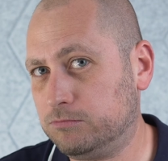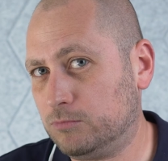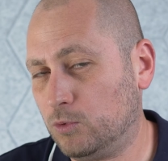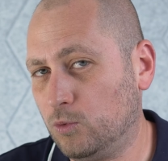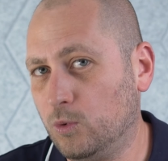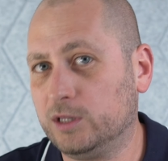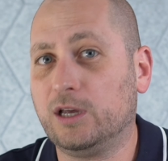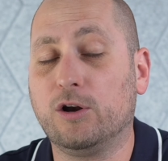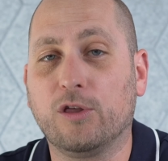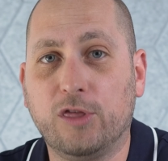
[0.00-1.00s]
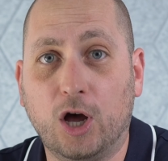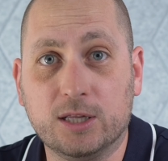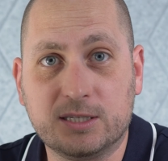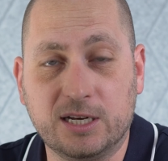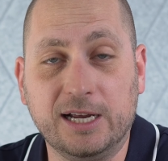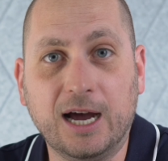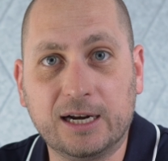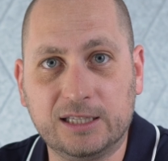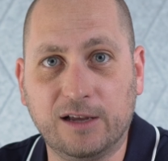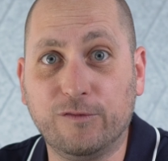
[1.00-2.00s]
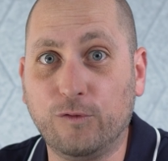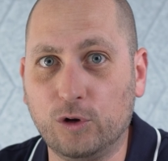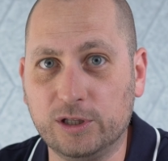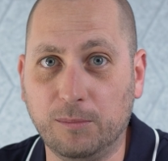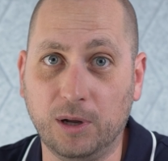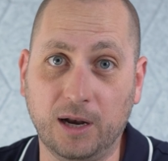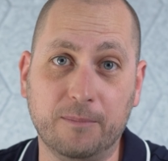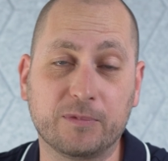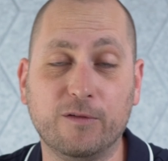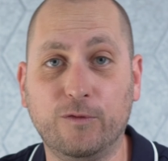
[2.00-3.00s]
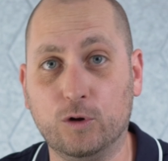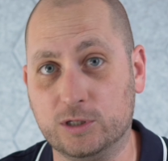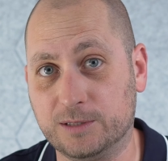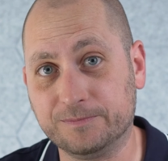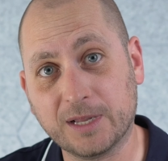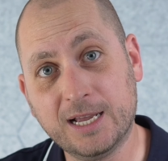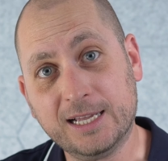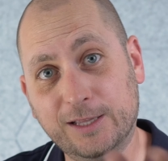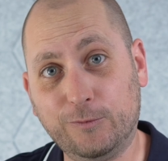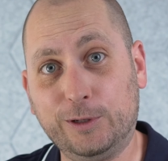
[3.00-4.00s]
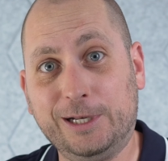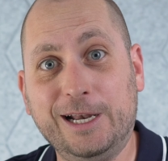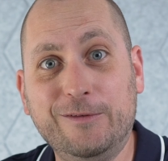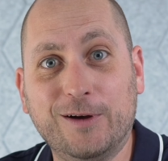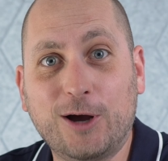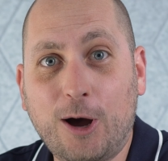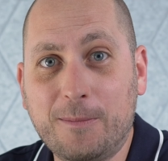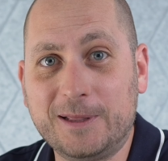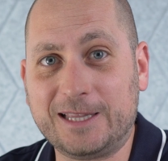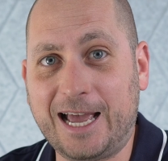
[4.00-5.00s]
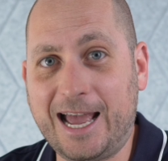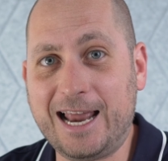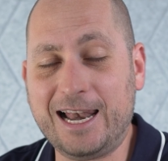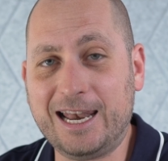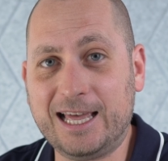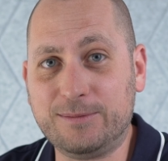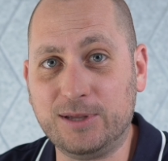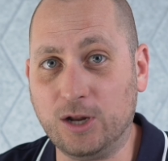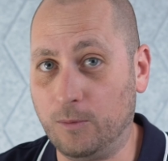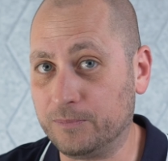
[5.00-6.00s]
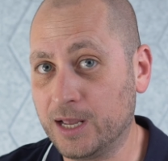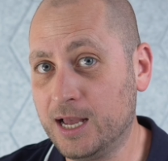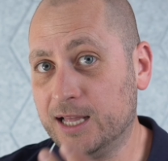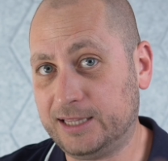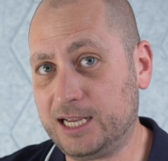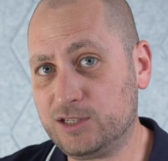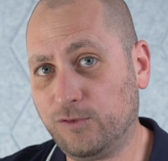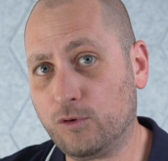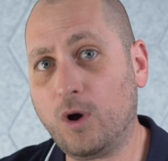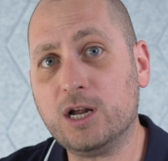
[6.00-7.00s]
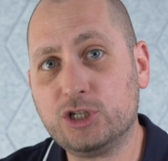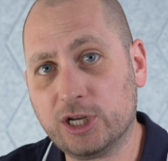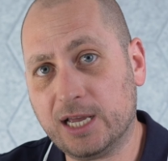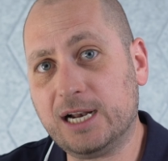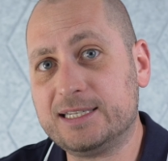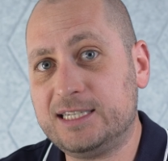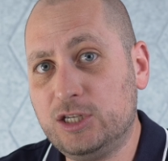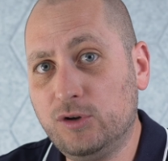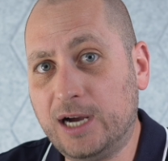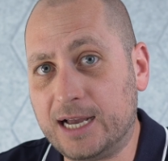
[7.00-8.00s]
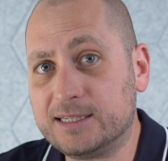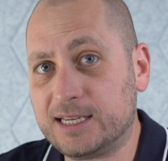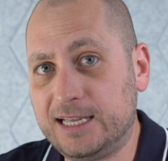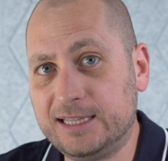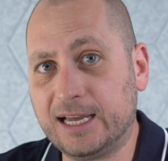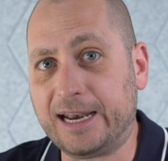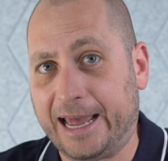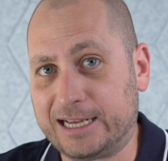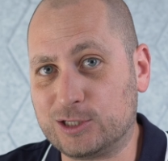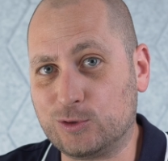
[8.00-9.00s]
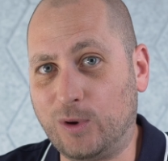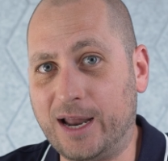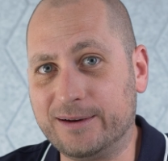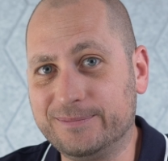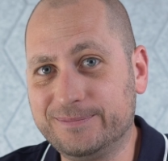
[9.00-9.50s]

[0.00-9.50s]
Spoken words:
What are your thoughts regarding foldable phones? Definitely leave a comment and let me know. Thanks for watching, and I'll see you guys in the next one.